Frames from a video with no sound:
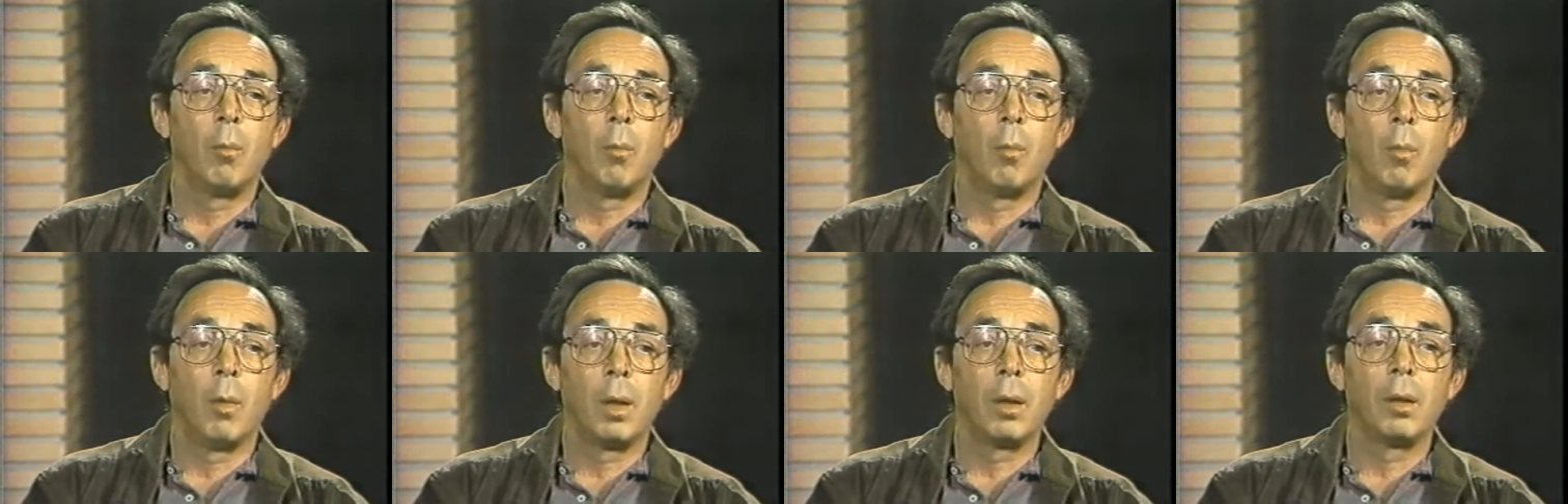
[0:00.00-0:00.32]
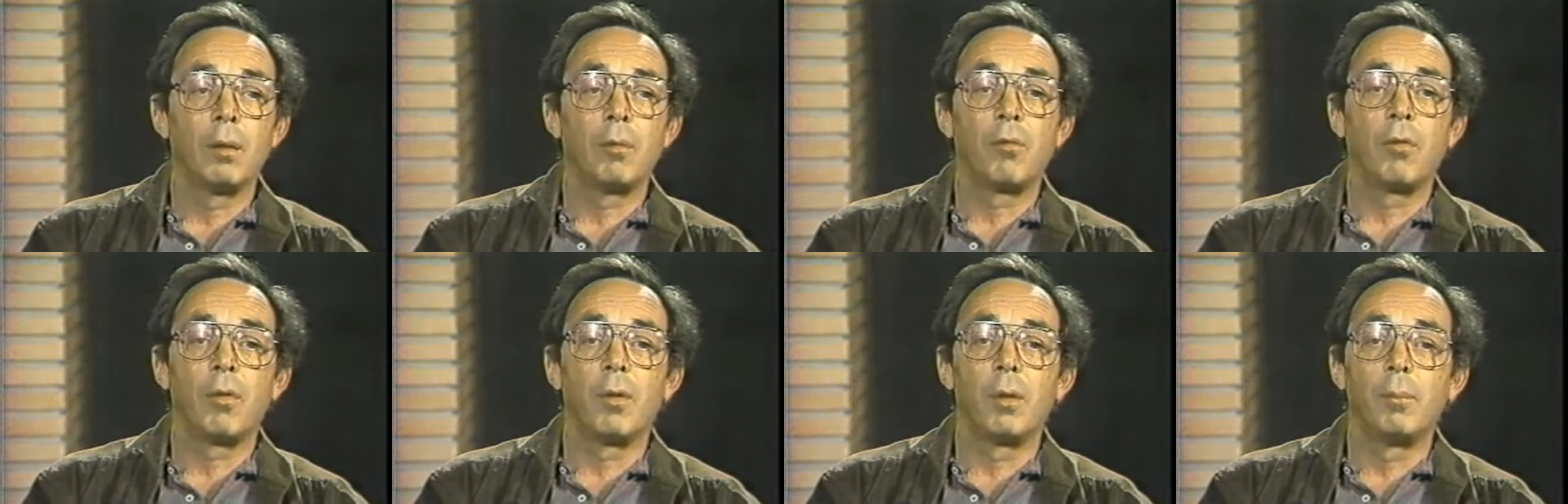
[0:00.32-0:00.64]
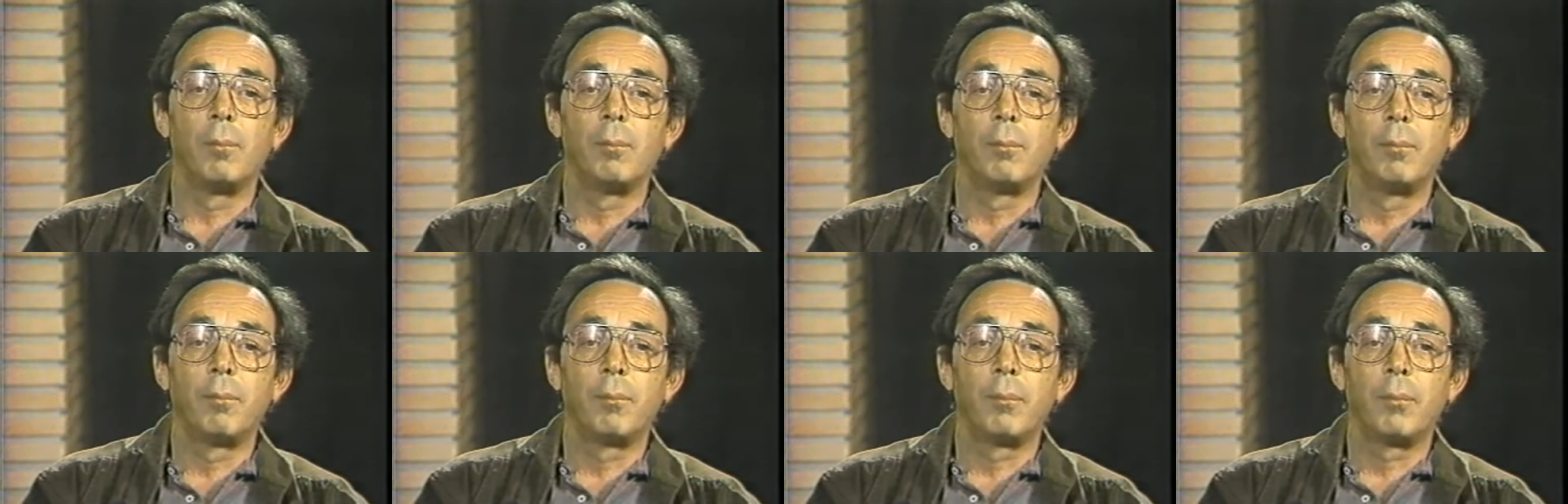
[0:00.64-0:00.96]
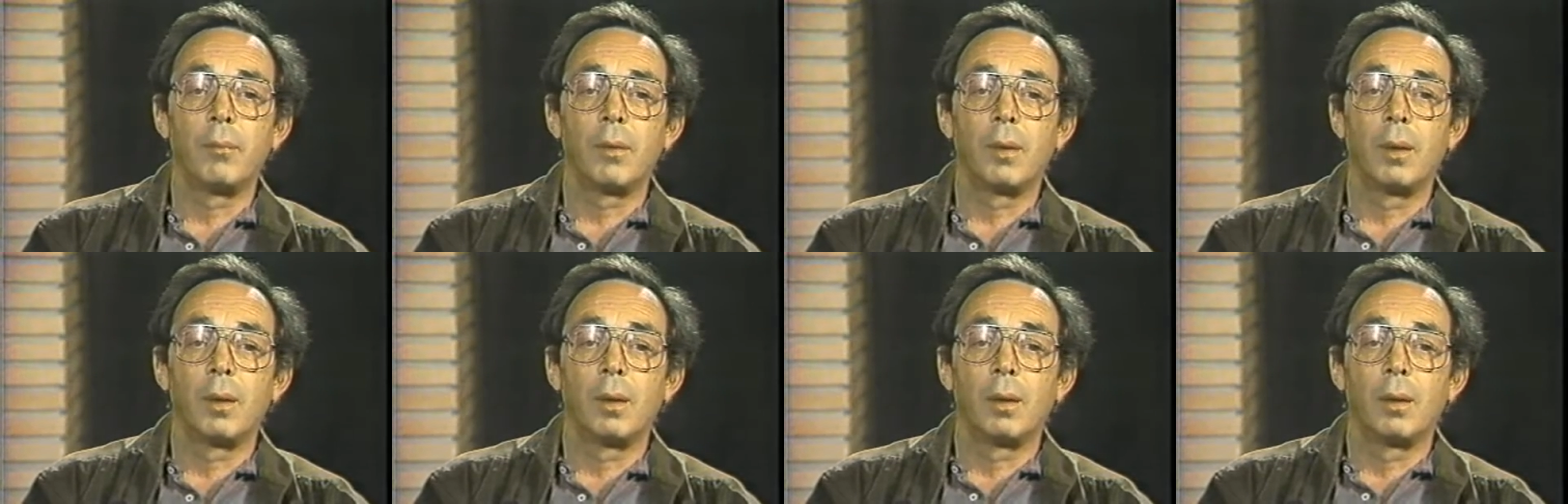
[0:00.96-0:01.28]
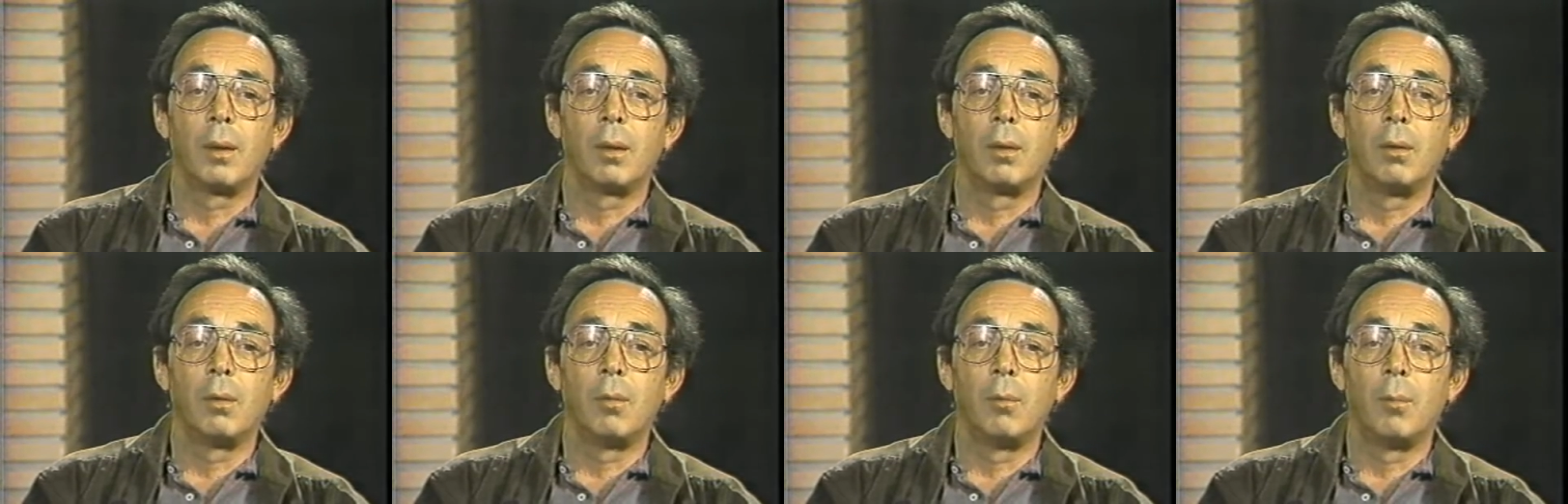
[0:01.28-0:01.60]
One of them
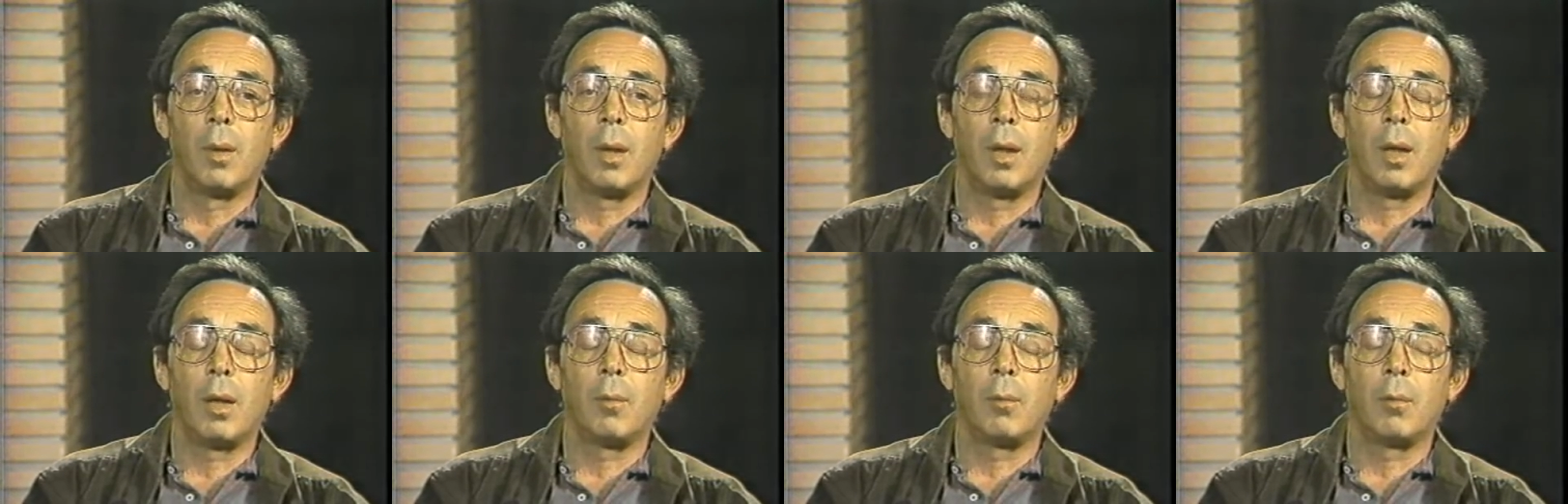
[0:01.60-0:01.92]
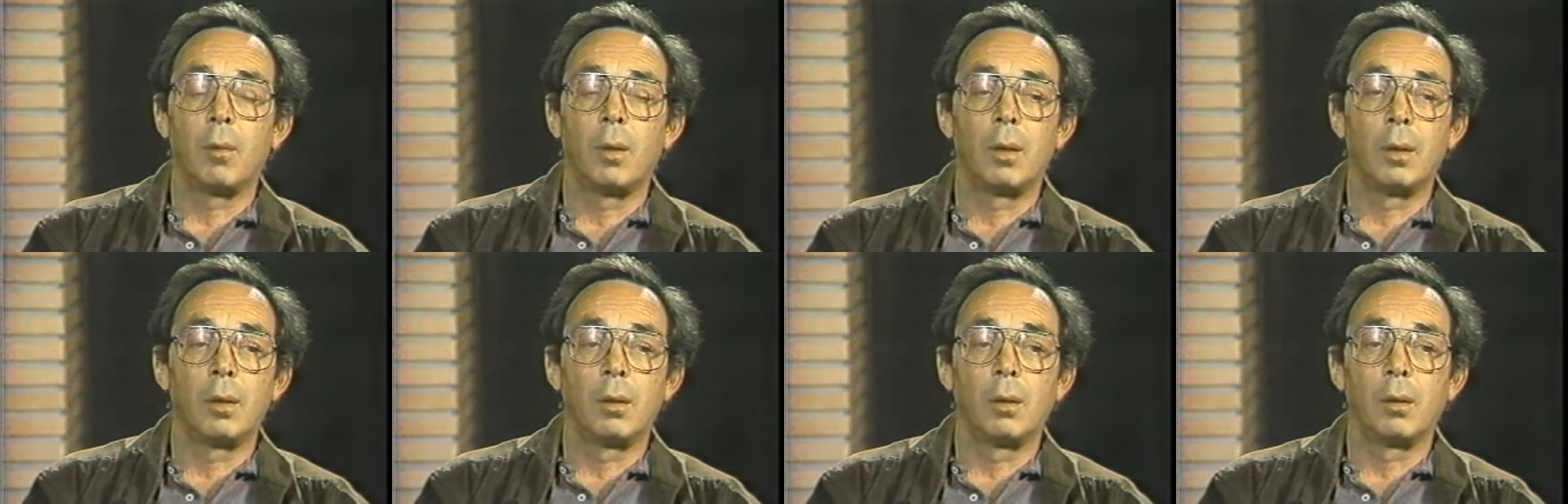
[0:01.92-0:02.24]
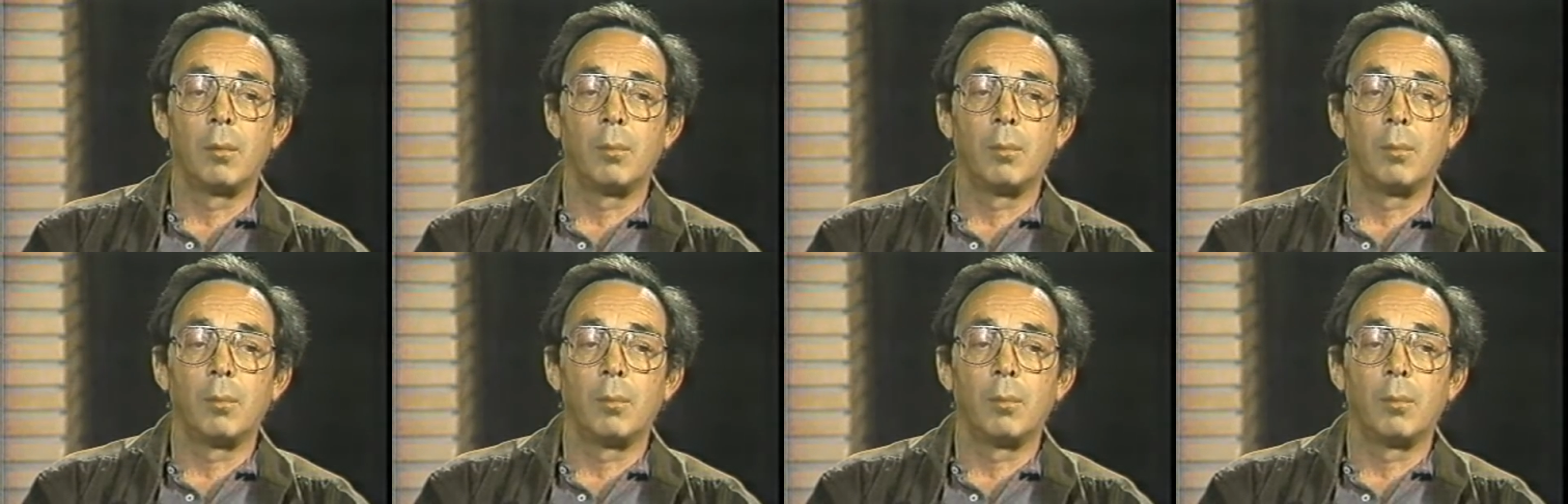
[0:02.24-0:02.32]
who bought one